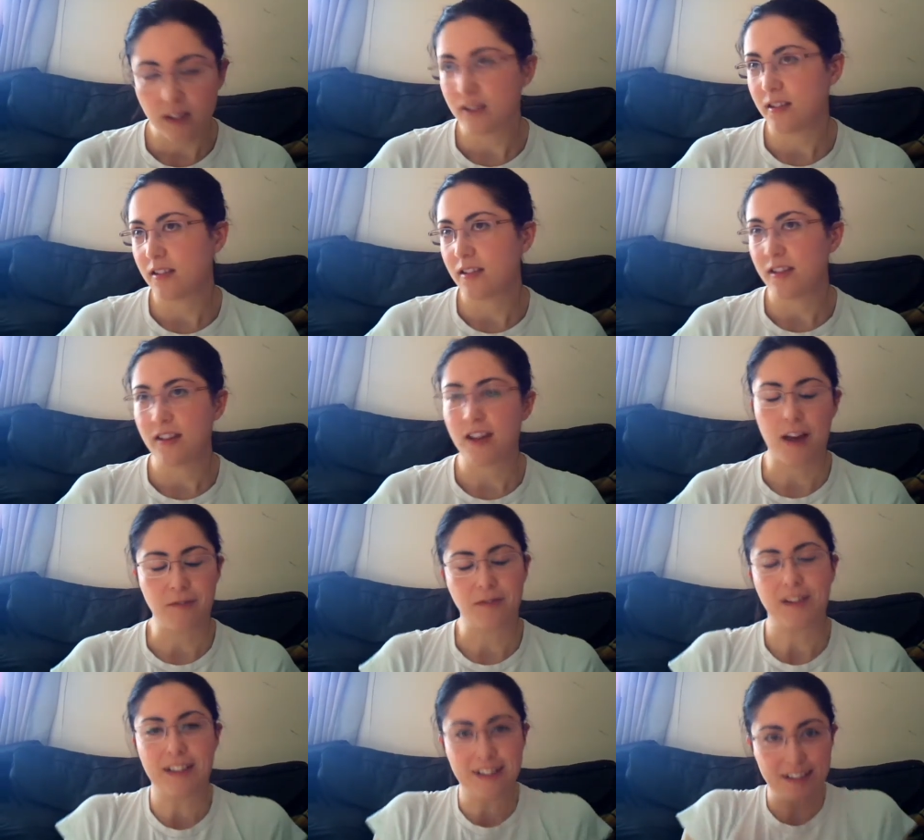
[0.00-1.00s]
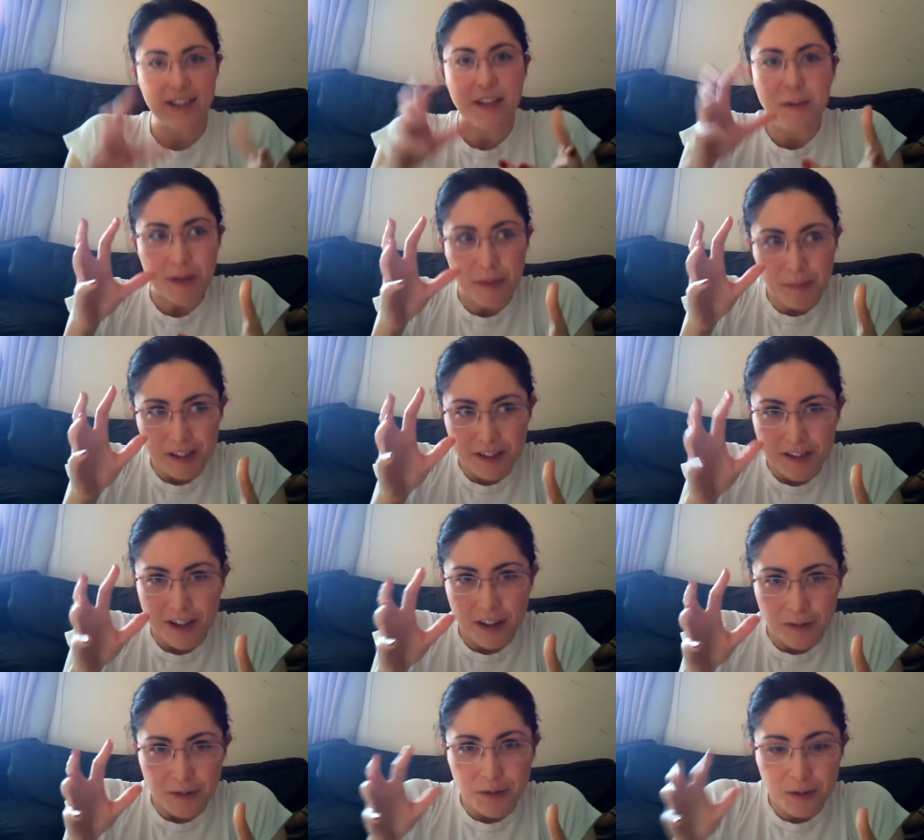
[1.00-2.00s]
You have little kiwi birds,
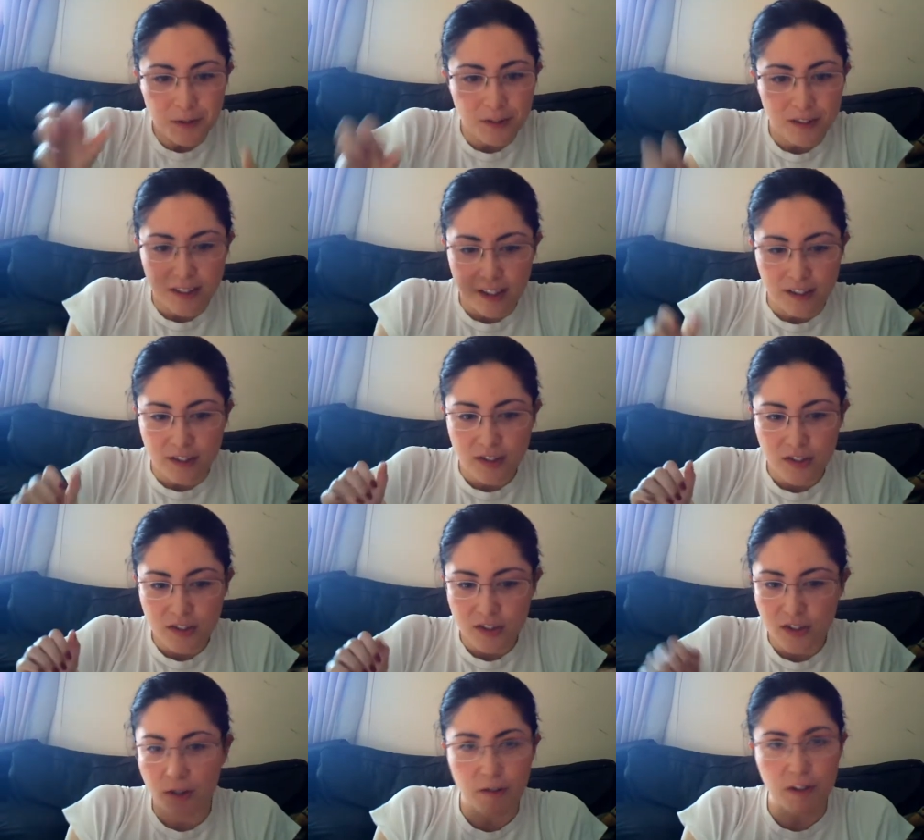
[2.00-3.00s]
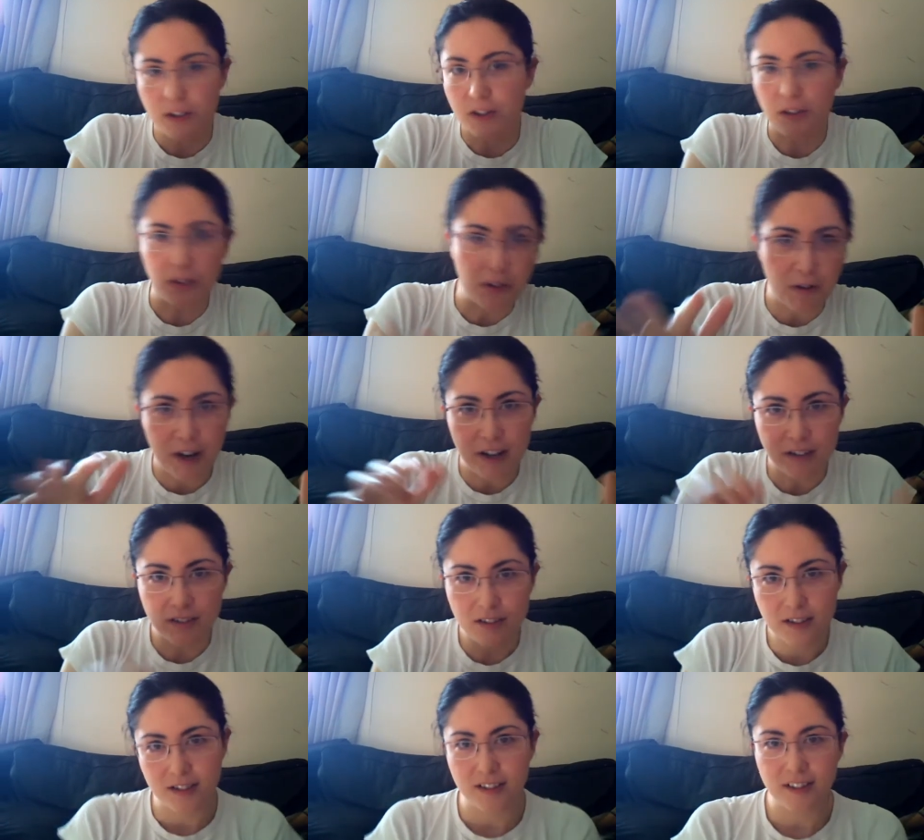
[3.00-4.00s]
after all. They scurry along the
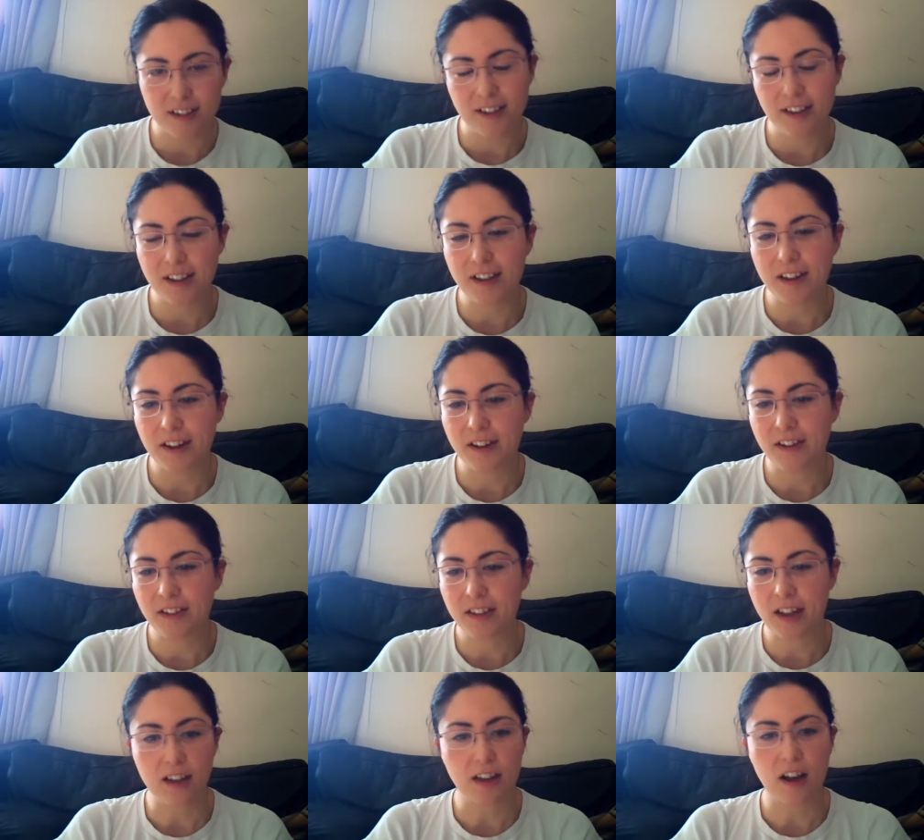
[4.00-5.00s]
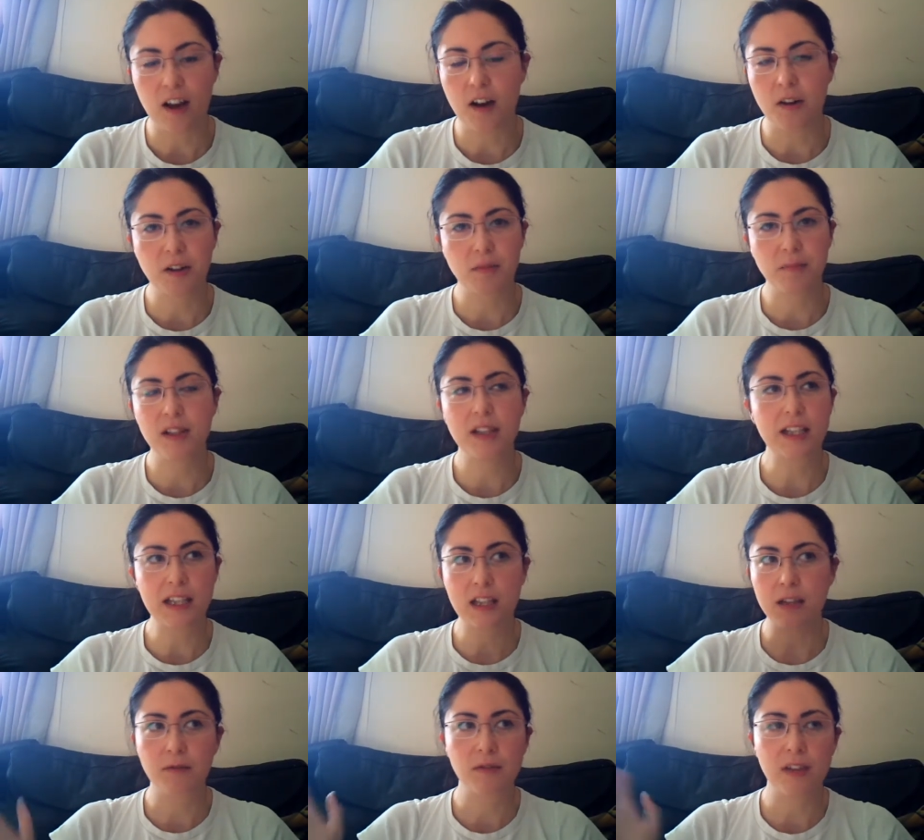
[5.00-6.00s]
grounds. You know, they are
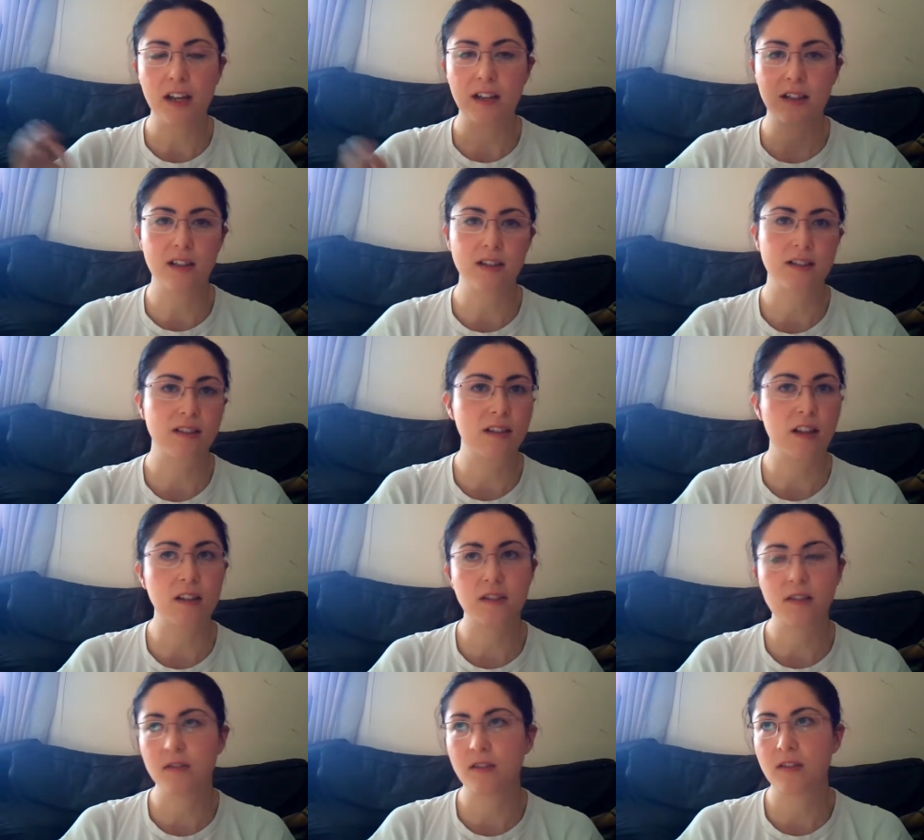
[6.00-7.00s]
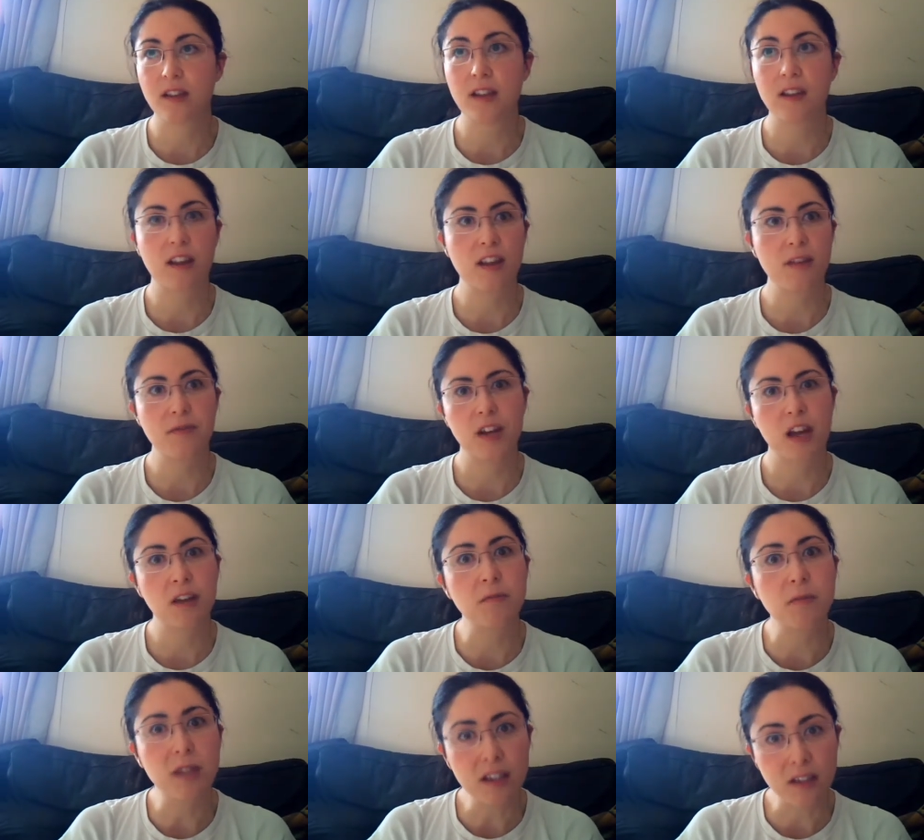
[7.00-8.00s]
completely flightless. I don't think they even have
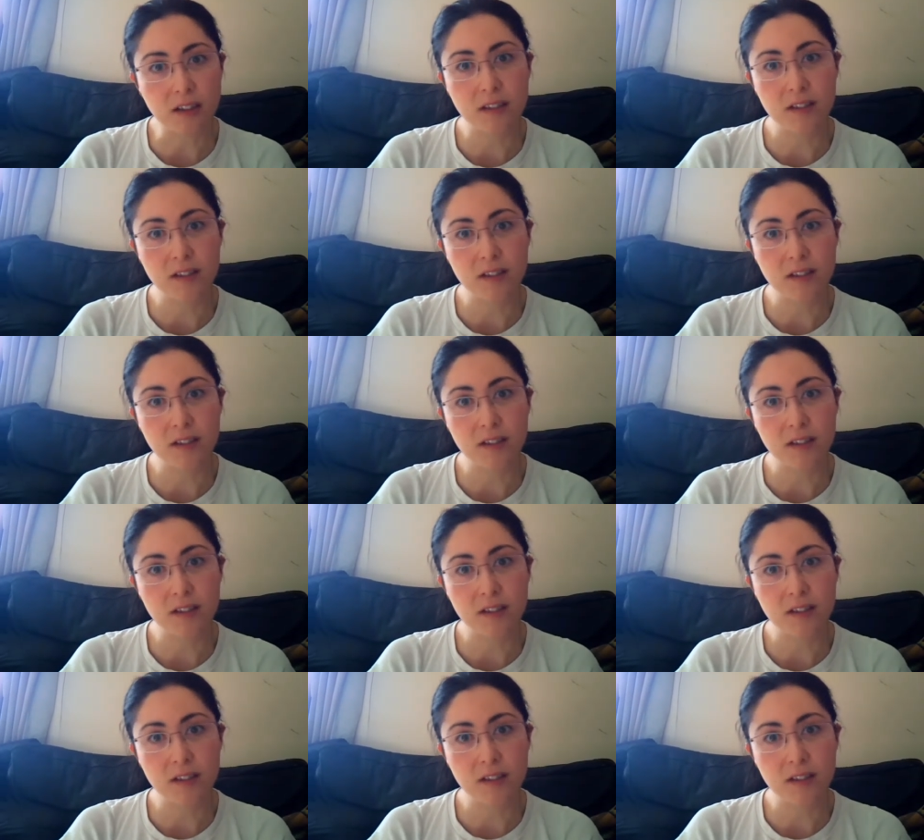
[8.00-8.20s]
wings.